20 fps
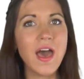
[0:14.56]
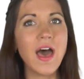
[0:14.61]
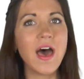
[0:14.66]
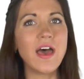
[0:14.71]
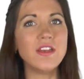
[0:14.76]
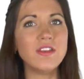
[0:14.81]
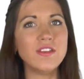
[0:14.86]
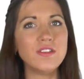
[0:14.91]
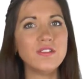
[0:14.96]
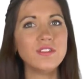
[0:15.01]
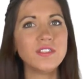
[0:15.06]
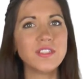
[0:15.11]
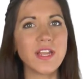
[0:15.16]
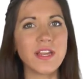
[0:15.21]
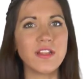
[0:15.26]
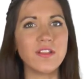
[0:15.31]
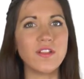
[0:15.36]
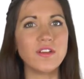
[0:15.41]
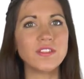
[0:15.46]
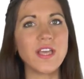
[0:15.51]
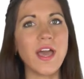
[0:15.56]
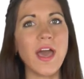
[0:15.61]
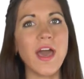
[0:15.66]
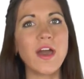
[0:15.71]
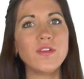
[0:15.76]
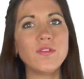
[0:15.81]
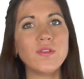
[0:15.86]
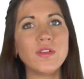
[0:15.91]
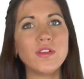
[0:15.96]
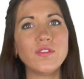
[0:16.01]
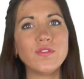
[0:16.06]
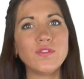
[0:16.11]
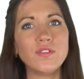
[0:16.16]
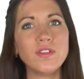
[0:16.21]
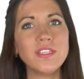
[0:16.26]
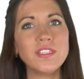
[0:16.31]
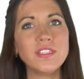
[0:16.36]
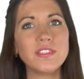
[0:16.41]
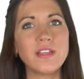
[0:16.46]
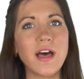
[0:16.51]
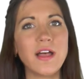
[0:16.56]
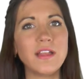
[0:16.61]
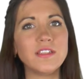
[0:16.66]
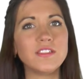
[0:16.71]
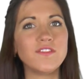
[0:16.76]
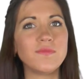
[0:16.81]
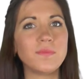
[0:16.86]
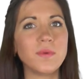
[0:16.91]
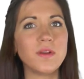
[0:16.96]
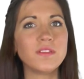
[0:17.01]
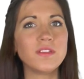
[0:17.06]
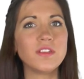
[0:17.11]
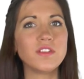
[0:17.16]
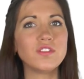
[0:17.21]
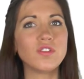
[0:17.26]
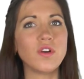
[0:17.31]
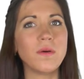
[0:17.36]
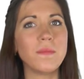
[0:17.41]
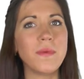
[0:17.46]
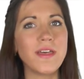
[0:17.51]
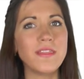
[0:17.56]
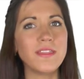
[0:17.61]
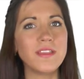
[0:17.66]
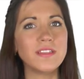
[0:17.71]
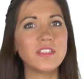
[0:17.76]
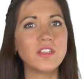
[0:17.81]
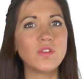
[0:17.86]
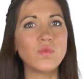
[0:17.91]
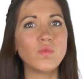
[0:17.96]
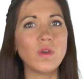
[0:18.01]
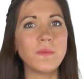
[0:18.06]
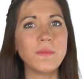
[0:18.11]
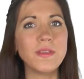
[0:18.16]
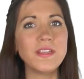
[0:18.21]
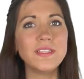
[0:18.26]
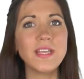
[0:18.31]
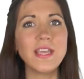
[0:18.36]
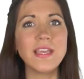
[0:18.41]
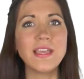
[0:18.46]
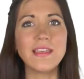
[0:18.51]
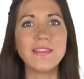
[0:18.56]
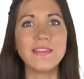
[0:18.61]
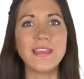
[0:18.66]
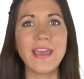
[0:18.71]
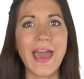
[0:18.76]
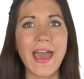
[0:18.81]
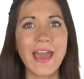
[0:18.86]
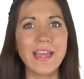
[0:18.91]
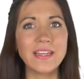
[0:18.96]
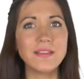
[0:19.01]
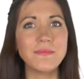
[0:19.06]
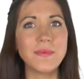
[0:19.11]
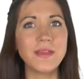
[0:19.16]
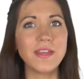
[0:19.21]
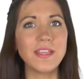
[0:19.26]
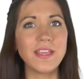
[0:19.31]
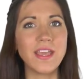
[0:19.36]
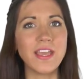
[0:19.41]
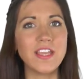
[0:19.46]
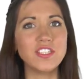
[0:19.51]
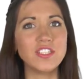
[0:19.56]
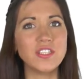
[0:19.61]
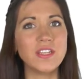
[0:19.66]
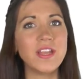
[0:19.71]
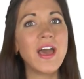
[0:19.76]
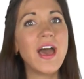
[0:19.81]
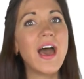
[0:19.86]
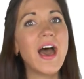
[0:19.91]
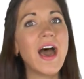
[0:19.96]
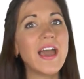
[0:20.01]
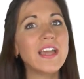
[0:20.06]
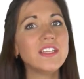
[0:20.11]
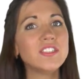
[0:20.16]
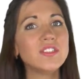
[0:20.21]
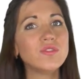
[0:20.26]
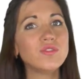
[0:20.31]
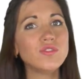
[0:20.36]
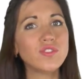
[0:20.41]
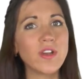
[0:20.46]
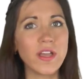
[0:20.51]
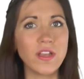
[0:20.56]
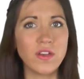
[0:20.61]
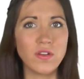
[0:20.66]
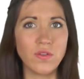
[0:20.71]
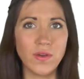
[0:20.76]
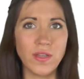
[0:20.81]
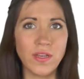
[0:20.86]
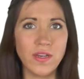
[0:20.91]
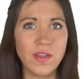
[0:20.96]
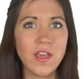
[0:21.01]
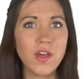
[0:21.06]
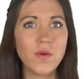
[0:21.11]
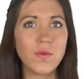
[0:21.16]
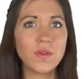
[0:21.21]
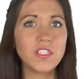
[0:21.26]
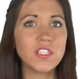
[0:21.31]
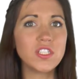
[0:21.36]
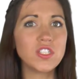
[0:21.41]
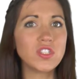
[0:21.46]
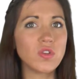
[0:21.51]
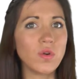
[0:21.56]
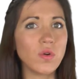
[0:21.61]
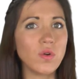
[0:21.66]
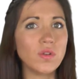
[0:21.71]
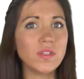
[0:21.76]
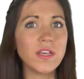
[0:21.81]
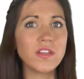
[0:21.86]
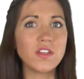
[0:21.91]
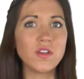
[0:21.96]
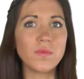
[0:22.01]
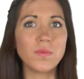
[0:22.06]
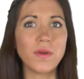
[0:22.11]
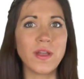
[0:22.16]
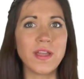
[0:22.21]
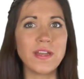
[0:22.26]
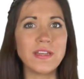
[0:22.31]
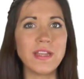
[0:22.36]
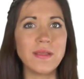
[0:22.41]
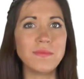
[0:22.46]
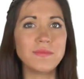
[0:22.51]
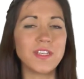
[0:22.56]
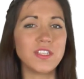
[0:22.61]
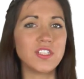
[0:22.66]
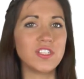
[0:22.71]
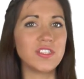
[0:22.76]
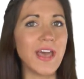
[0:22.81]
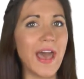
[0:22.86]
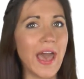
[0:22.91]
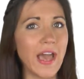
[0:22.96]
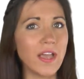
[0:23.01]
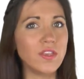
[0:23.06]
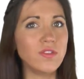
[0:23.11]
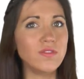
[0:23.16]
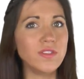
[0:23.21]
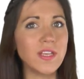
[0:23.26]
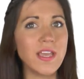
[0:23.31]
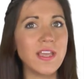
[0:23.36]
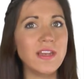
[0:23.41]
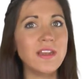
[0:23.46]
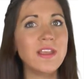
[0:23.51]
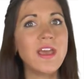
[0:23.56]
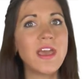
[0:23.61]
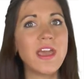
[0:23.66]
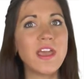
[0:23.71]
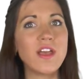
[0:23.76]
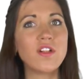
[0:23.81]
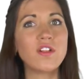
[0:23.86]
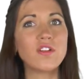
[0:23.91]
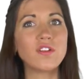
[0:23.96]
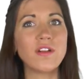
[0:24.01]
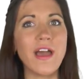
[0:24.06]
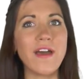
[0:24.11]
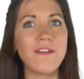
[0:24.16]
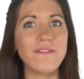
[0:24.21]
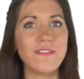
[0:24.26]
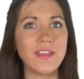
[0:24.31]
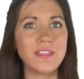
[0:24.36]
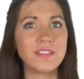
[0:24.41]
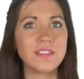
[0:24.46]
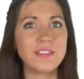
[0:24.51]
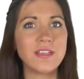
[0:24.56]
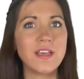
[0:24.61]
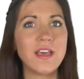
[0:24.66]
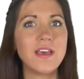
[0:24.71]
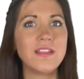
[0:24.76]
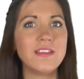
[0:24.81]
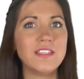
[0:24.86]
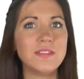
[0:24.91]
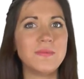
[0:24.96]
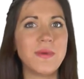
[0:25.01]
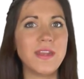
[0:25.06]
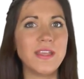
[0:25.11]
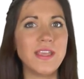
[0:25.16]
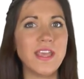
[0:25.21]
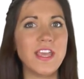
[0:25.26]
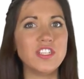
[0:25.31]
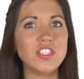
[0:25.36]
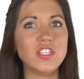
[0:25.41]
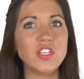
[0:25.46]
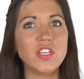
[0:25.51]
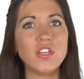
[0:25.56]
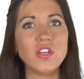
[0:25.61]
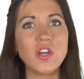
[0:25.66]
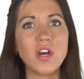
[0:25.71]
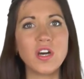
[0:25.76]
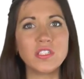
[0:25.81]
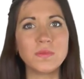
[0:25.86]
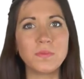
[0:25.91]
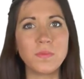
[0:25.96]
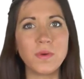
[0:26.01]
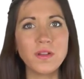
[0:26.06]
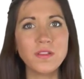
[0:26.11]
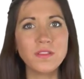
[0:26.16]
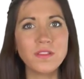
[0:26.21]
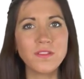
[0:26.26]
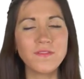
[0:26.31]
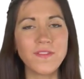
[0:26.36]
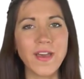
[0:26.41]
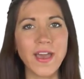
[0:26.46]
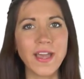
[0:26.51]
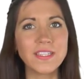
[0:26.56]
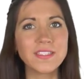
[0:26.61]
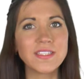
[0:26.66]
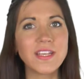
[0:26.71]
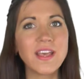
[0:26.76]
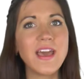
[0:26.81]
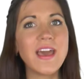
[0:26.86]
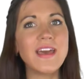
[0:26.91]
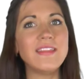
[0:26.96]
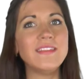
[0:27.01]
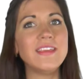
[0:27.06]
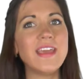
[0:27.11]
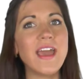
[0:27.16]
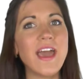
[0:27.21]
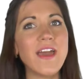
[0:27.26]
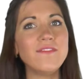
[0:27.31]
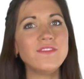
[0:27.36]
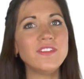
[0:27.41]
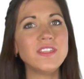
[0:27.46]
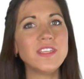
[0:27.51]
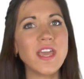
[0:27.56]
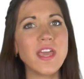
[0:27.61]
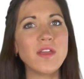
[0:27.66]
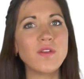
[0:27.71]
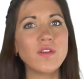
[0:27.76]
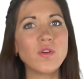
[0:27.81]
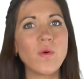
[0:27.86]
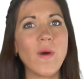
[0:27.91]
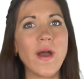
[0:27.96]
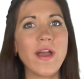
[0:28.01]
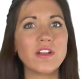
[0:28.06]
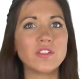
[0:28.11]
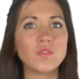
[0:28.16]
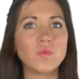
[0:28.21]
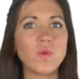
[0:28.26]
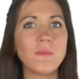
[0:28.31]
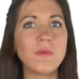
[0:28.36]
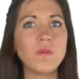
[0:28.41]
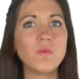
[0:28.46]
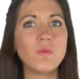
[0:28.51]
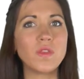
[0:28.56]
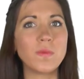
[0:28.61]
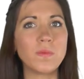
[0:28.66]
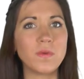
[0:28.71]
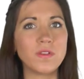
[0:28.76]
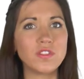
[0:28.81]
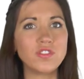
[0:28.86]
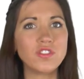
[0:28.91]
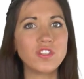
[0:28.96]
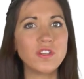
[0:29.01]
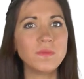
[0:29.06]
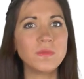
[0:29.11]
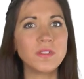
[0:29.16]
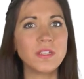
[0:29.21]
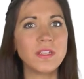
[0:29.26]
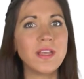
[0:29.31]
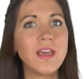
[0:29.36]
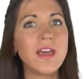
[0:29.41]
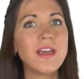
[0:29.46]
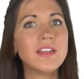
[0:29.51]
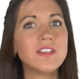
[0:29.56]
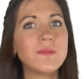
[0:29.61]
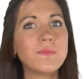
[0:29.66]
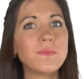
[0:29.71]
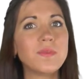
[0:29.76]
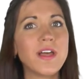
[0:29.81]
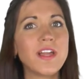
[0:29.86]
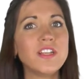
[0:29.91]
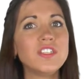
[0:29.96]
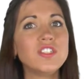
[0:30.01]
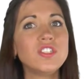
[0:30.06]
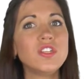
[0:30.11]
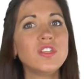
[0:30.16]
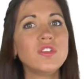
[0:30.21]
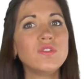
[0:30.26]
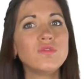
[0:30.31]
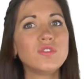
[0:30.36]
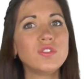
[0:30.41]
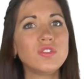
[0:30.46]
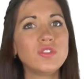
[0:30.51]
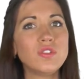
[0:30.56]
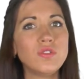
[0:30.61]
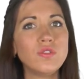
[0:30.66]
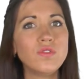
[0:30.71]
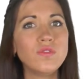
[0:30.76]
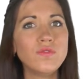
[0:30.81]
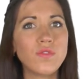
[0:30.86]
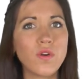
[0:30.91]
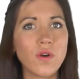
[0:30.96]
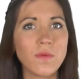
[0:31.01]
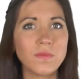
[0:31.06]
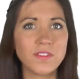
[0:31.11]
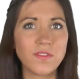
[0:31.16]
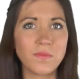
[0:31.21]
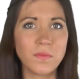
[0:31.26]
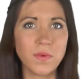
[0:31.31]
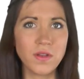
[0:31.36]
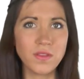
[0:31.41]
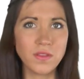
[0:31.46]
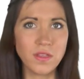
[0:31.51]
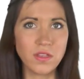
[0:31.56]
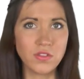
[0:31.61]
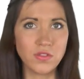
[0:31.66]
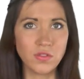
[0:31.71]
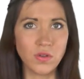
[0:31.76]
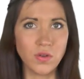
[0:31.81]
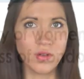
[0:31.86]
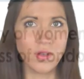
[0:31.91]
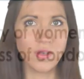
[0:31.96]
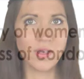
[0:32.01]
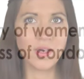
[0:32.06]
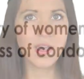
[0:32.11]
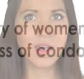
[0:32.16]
A new study looked at how to increase knowledge of birth control methods in women taking the acne medication isotretinoin, which is sold under brand names such as Accutane and Claravis. This medication can cause birth defects, and the FDA requires women with a prescription to pledge to use two forms of birth control.